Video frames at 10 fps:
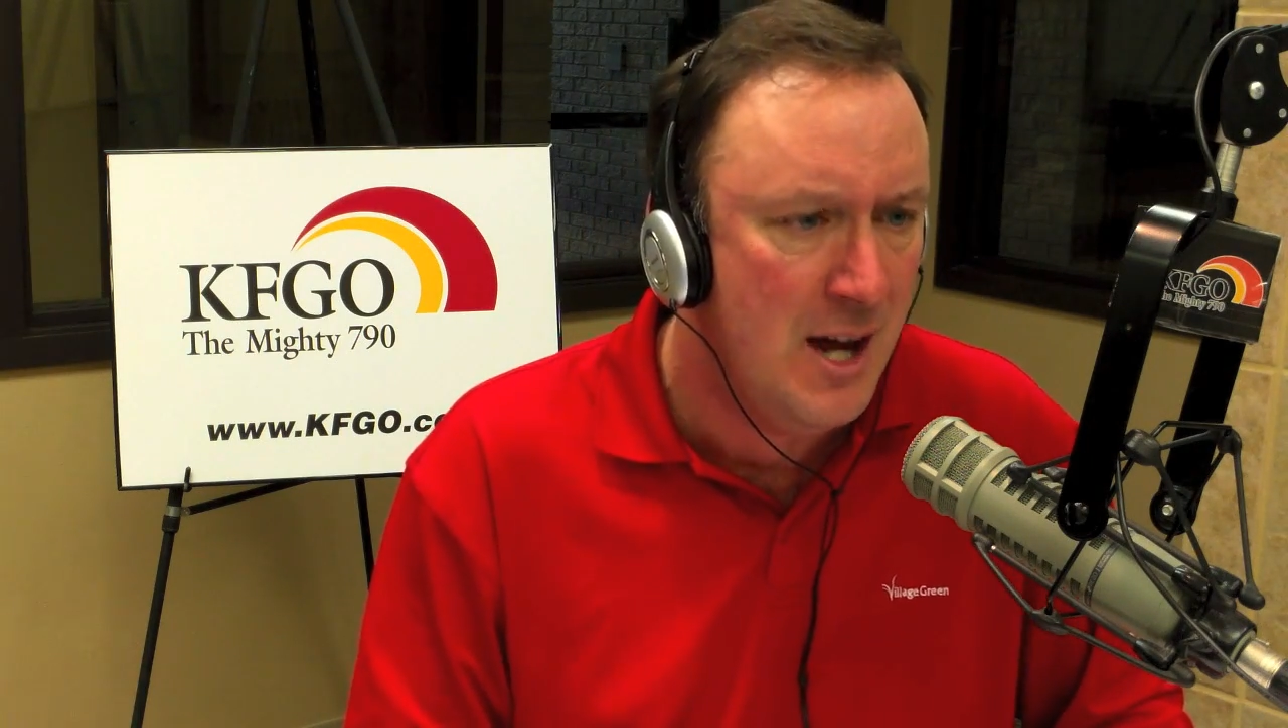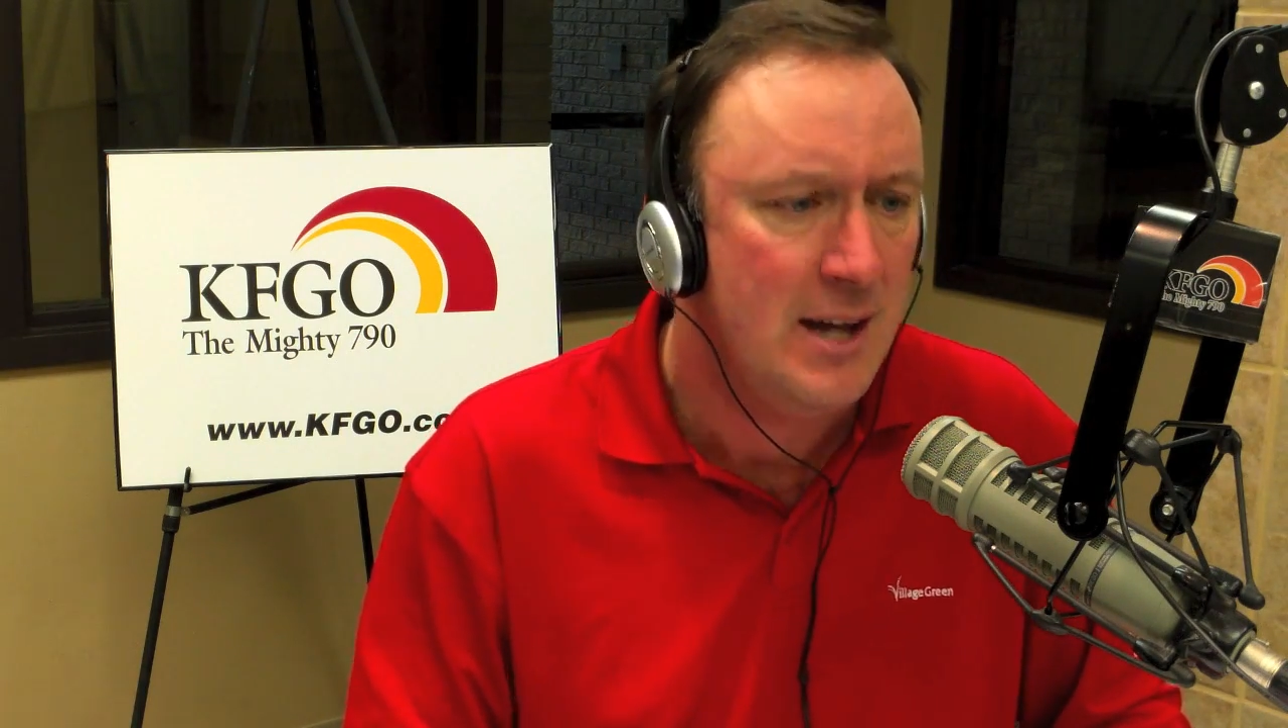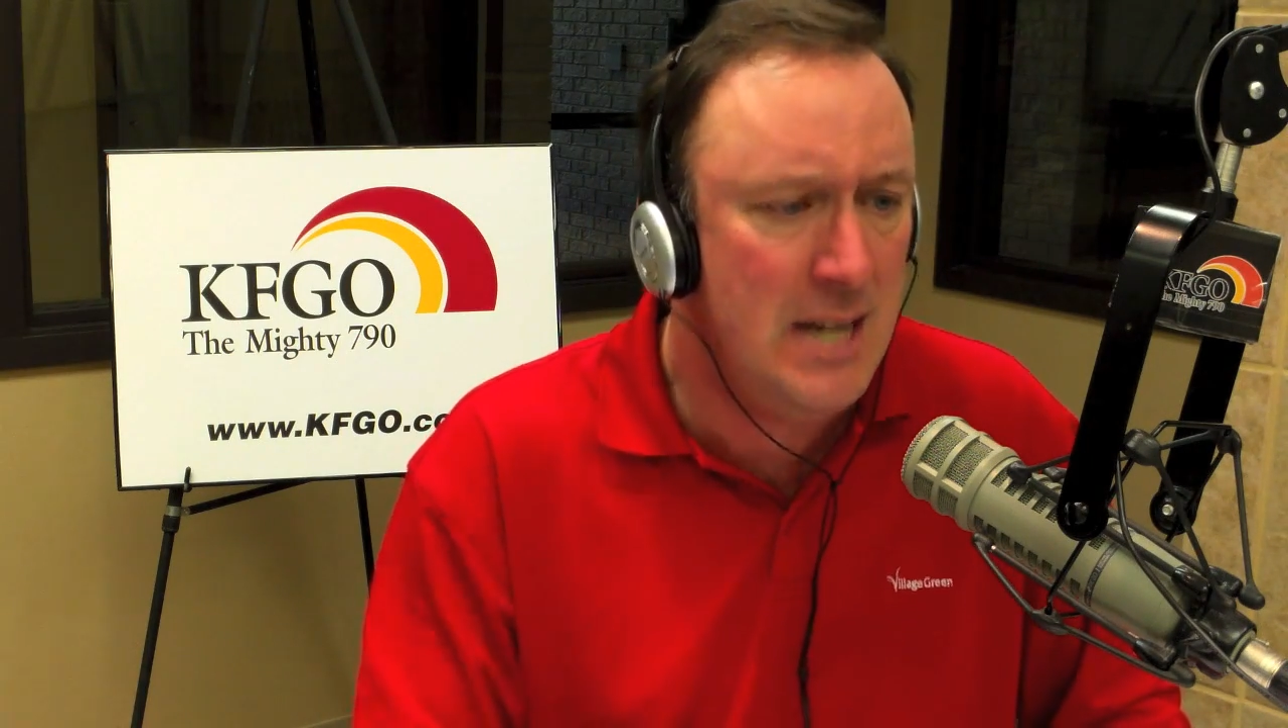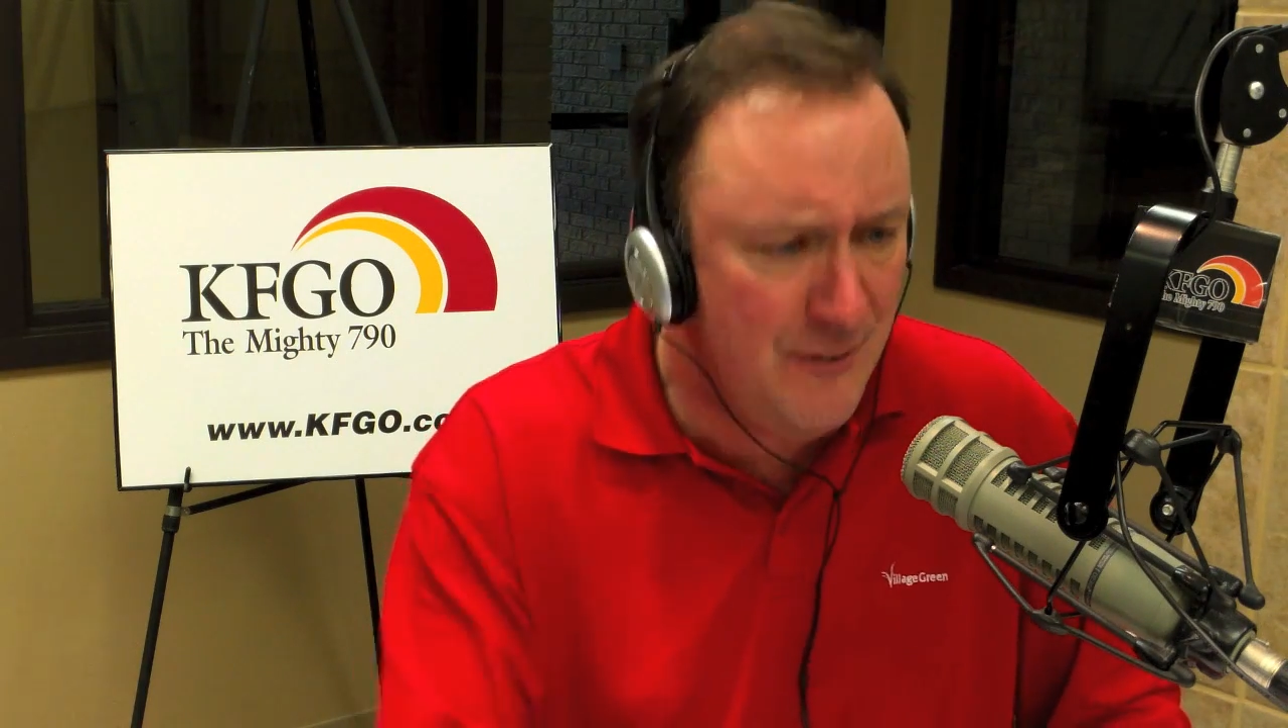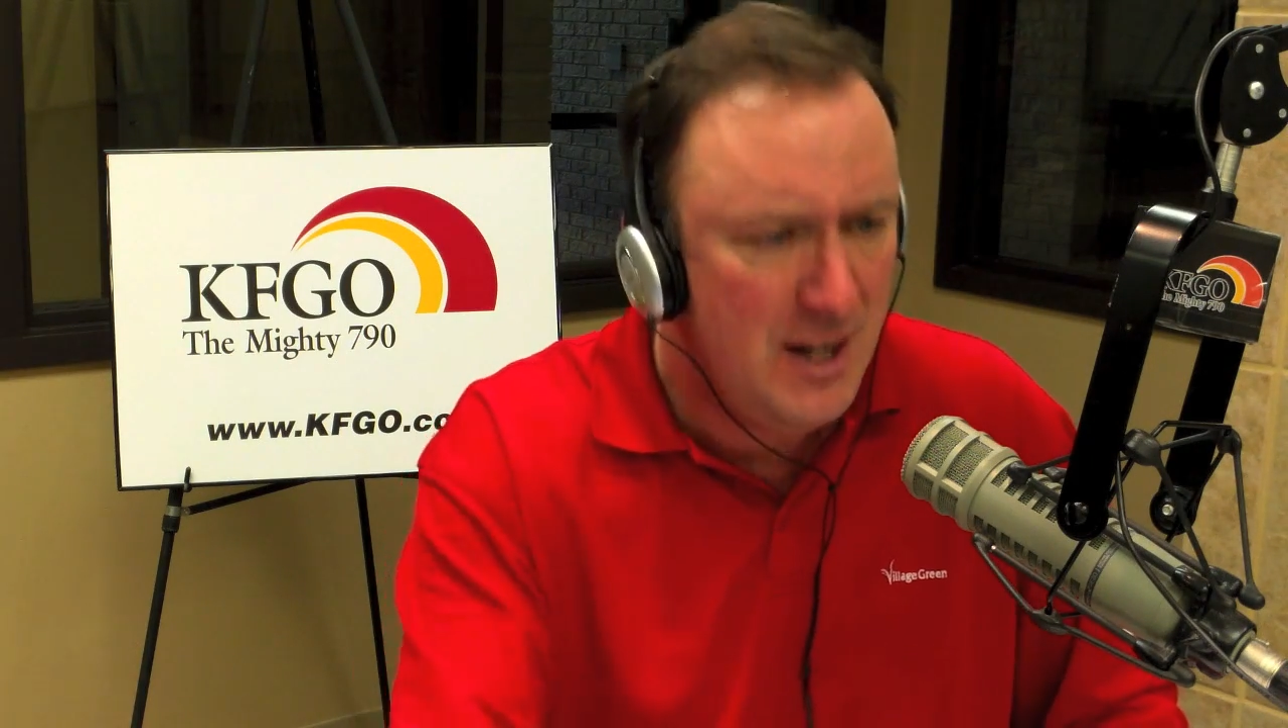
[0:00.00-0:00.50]

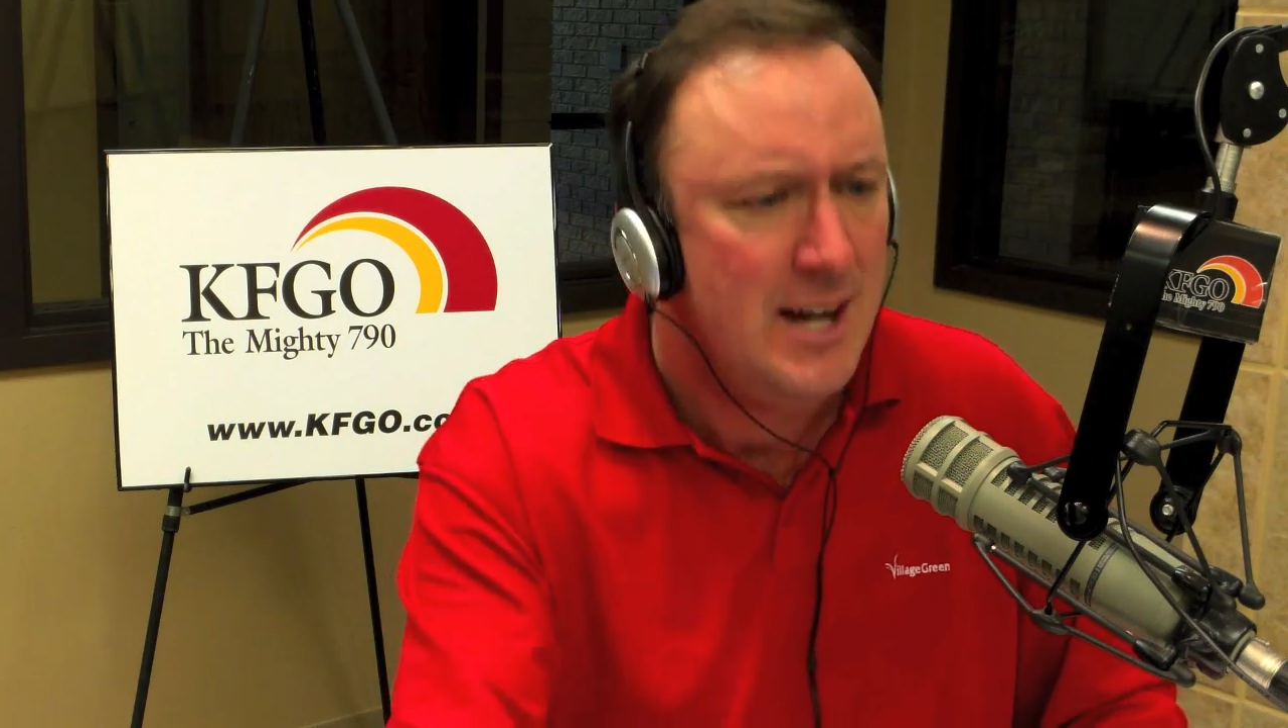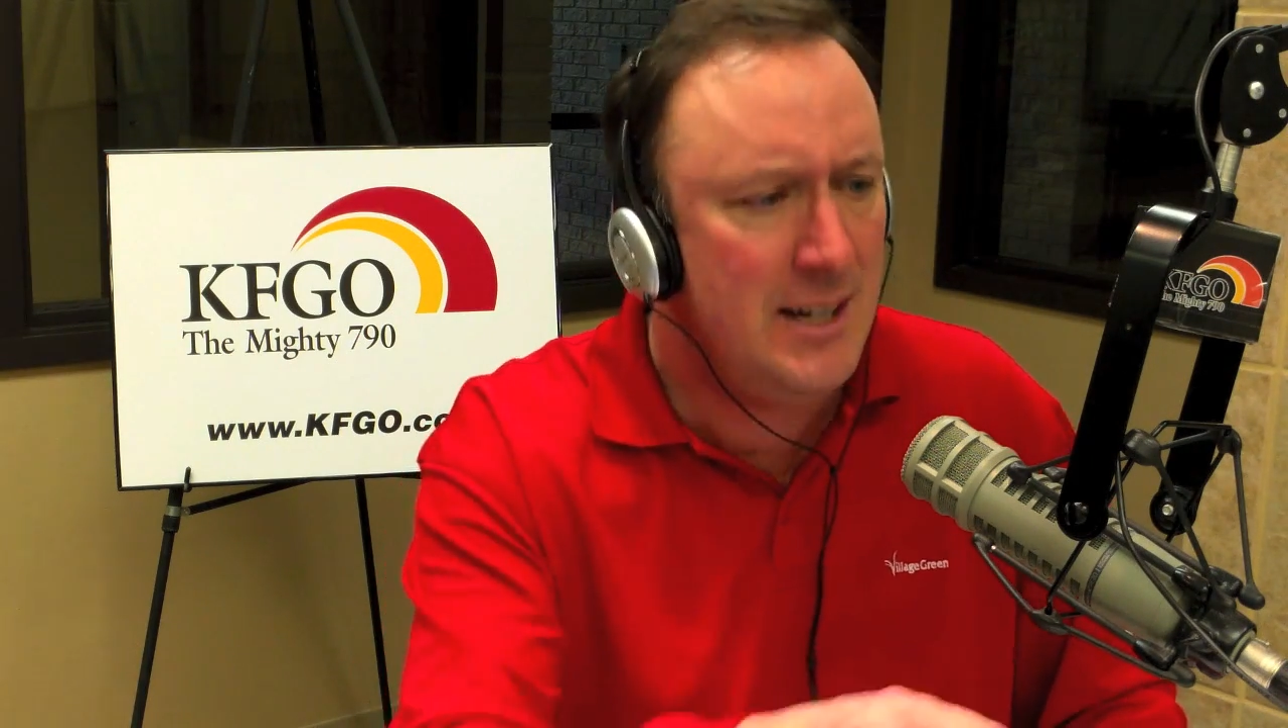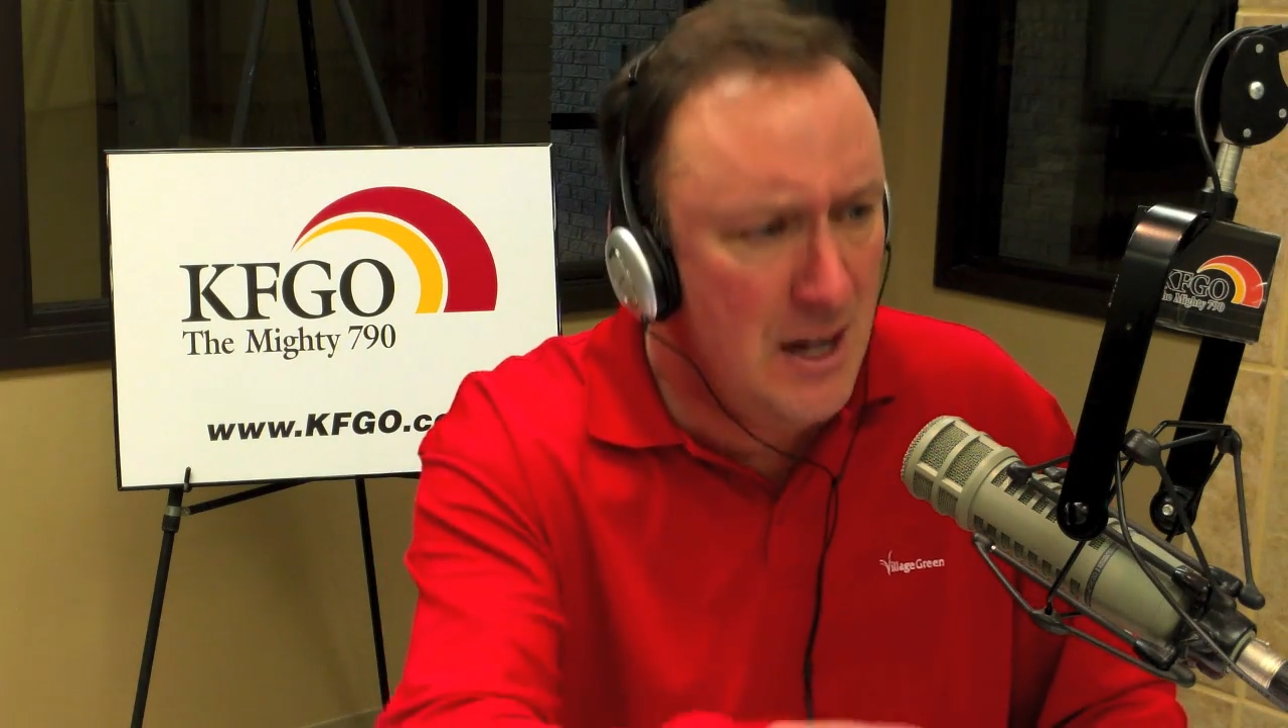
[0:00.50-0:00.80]
it?